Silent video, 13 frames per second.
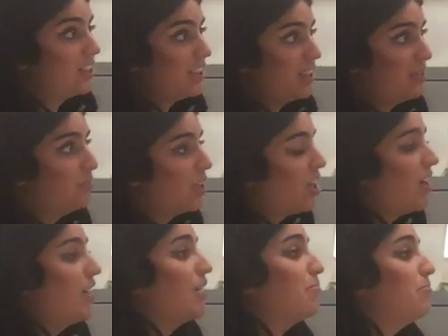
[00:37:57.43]
the same
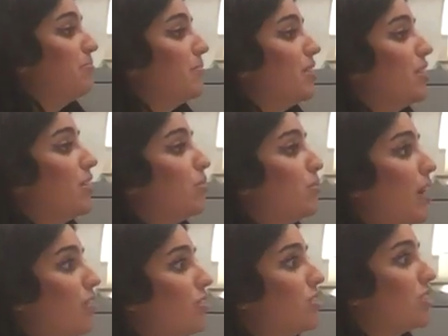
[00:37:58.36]
time,
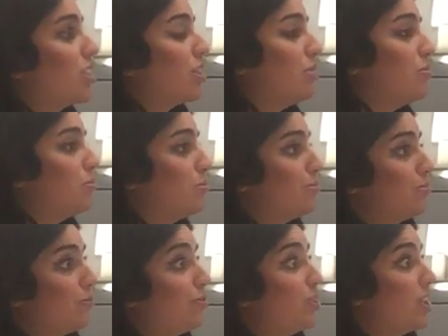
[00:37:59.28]
Reynolds
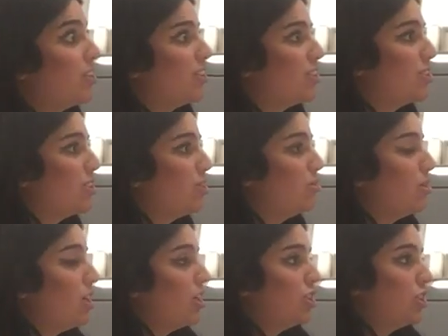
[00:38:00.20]
can feel as though
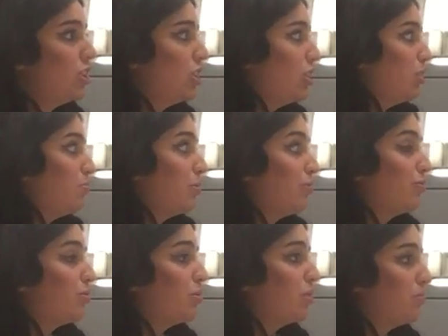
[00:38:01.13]
she can
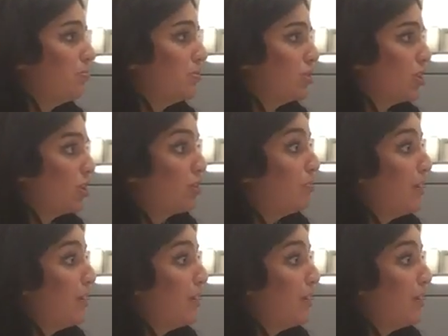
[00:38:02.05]
perform to the